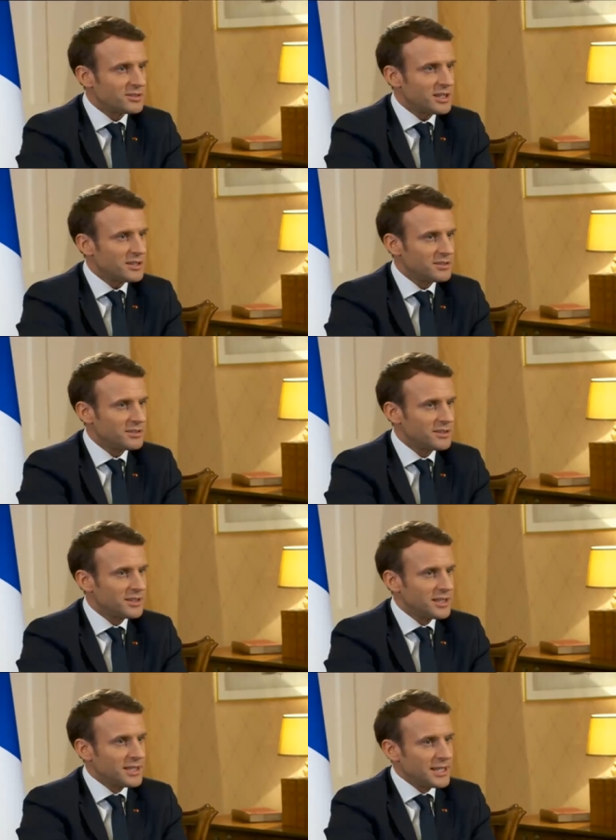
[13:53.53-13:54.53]
States.
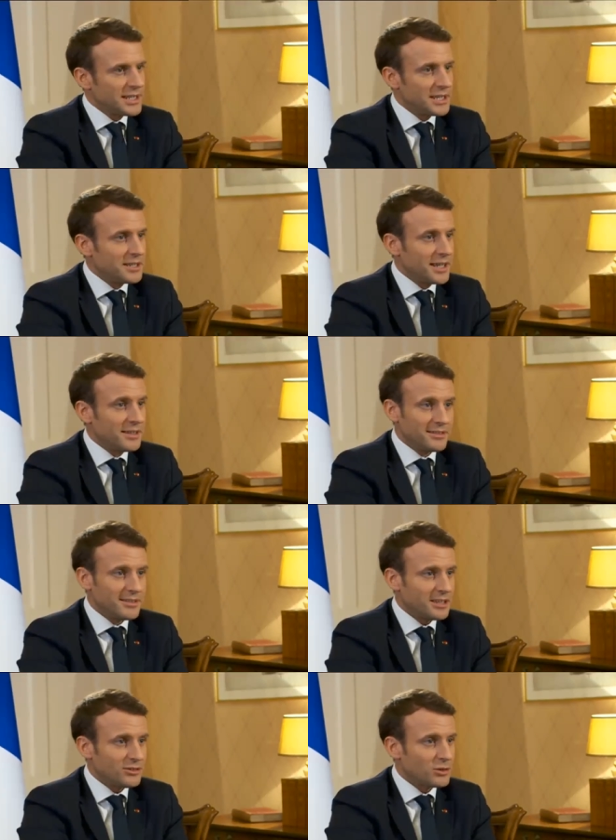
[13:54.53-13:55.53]
And, and
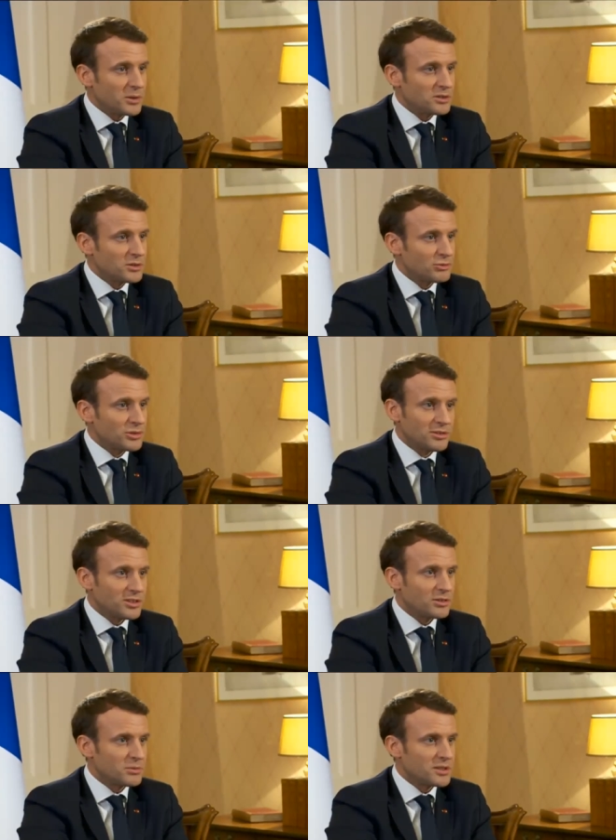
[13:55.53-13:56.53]
that's a great country and
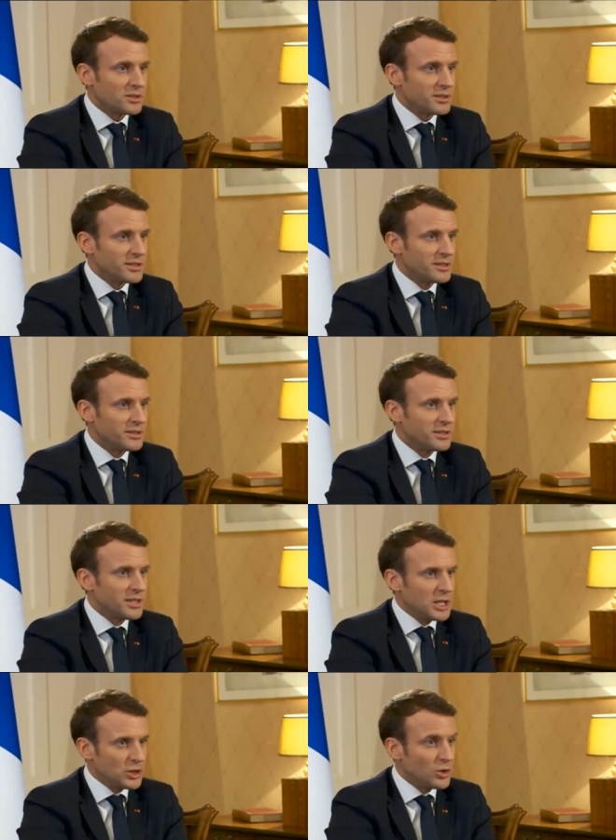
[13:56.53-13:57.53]
that's a great ally.
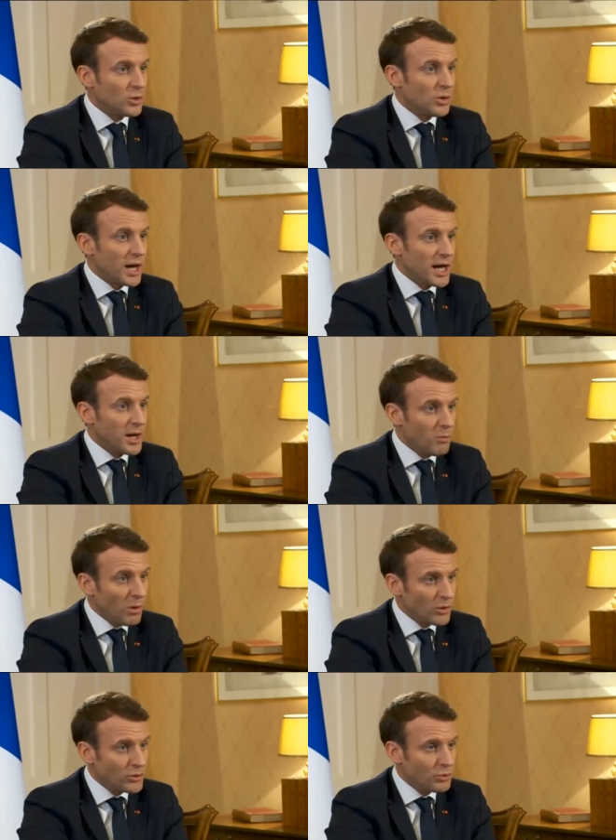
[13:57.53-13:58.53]
So I
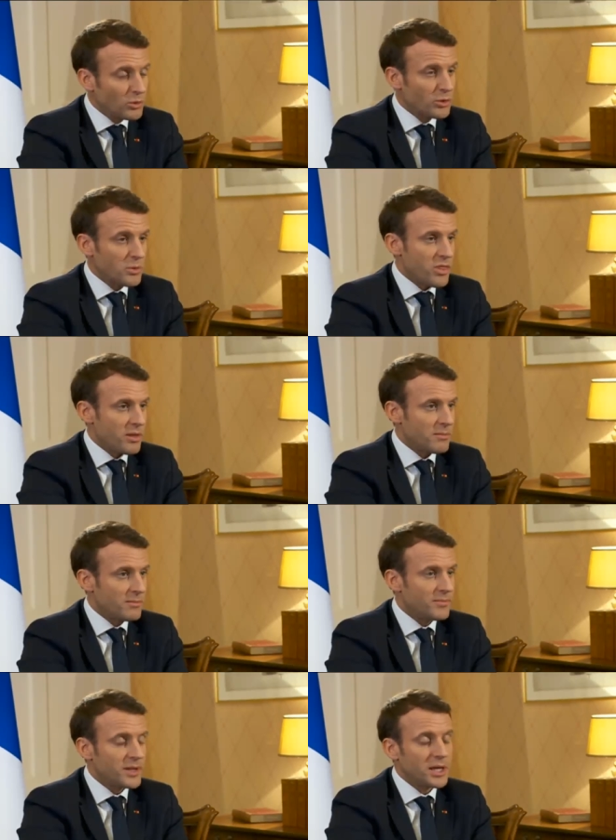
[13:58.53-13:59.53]
want to work with him,
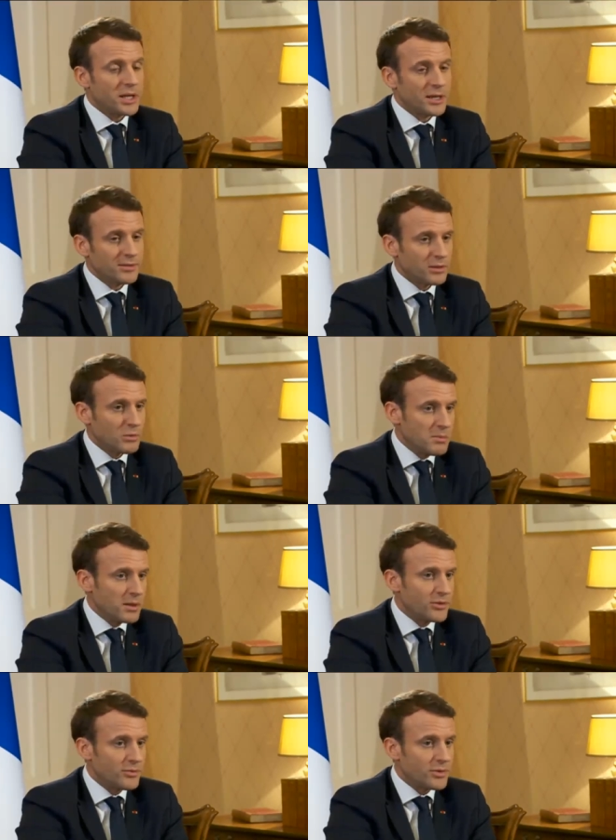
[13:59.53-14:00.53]
and I think we
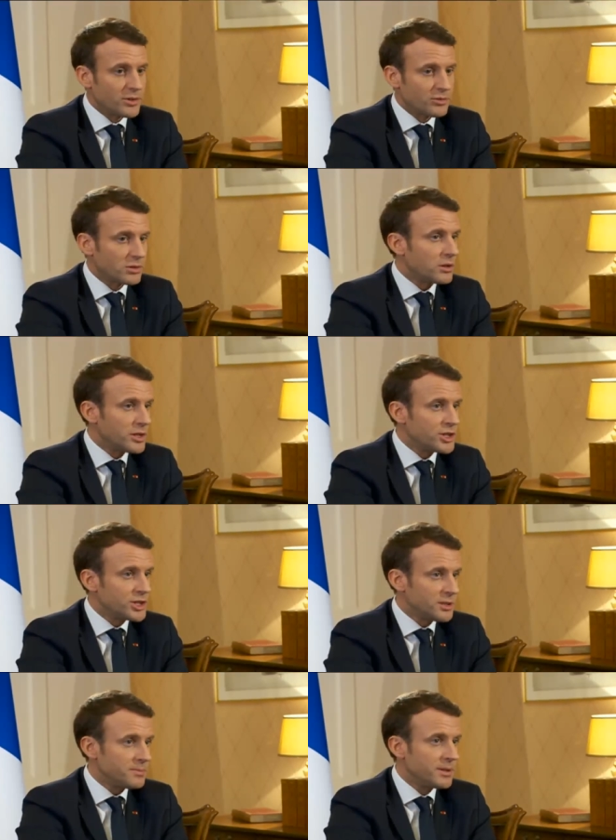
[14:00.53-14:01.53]
built a very strong
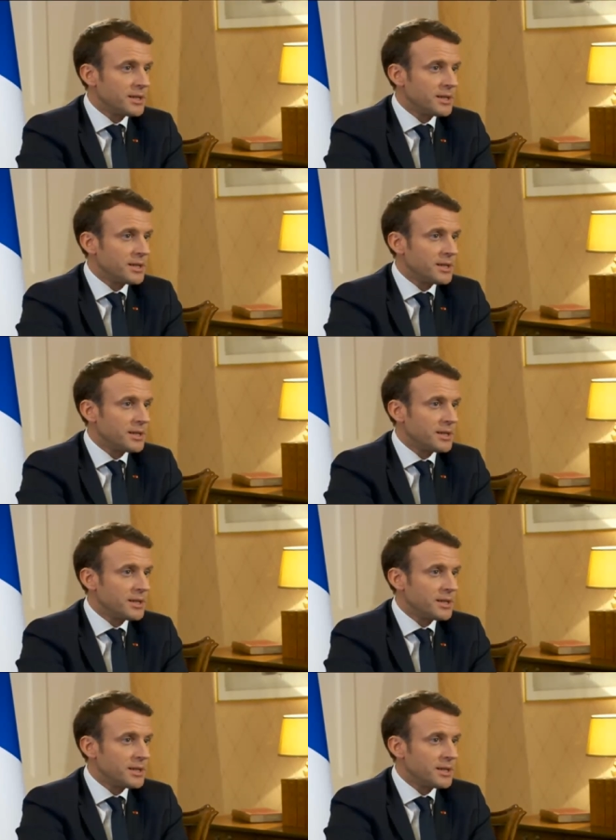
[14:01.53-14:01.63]
relationship.